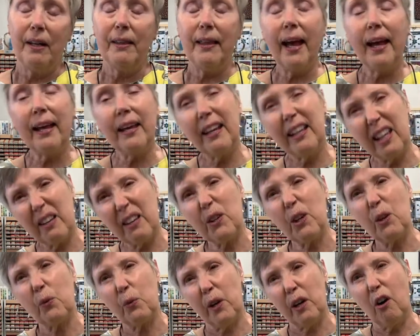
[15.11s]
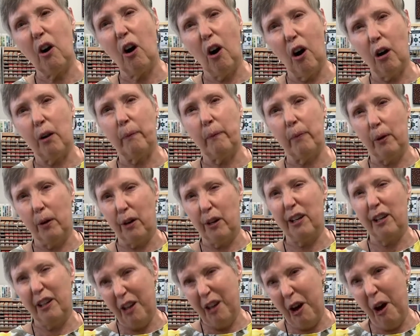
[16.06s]
That could give you a real heartburn,
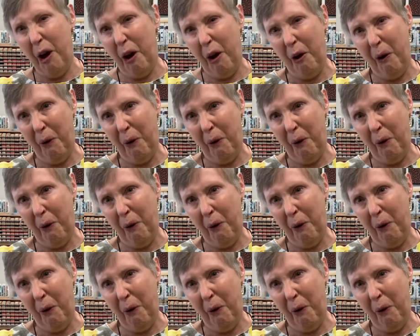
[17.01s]
you know?